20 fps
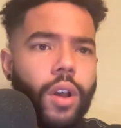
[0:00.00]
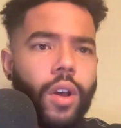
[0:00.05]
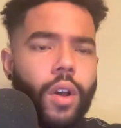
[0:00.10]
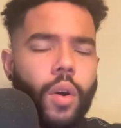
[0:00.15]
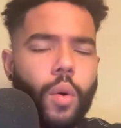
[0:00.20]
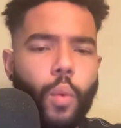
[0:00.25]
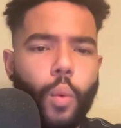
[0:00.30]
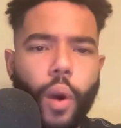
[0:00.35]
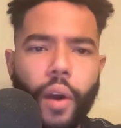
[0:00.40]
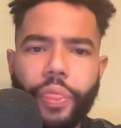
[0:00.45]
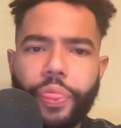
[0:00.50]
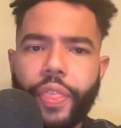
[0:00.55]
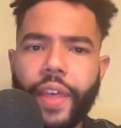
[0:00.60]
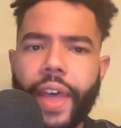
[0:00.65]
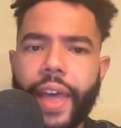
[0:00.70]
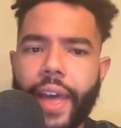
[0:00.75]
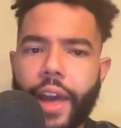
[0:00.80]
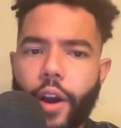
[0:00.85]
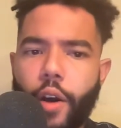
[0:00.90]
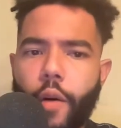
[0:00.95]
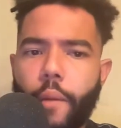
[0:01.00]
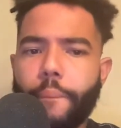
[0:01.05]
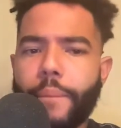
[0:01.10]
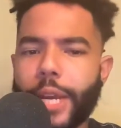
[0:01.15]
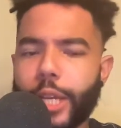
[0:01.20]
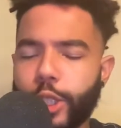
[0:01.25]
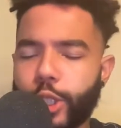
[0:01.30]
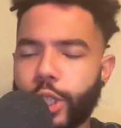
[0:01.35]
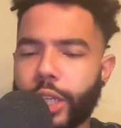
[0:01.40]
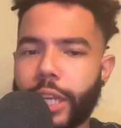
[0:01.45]
what the hell
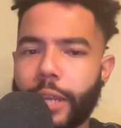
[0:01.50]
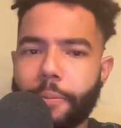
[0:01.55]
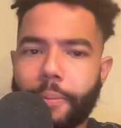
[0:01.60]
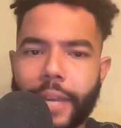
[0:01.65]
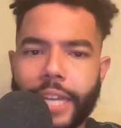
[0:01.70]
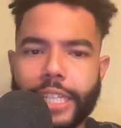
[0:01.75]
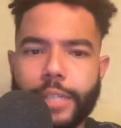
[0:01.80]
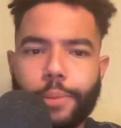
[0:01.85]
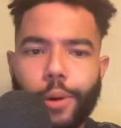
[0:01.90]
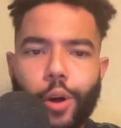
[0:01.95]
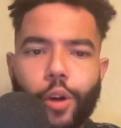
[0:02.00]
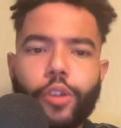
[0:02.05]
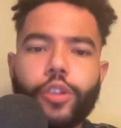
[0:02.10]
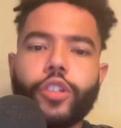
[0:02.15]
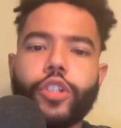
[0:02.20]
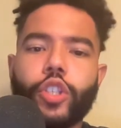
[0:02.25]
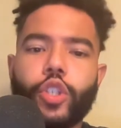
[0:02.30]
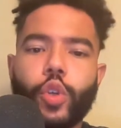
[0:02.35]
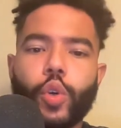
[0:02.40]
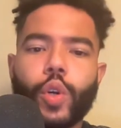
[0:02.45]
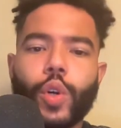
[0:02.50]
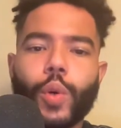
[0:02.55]
Major League Baseball is doing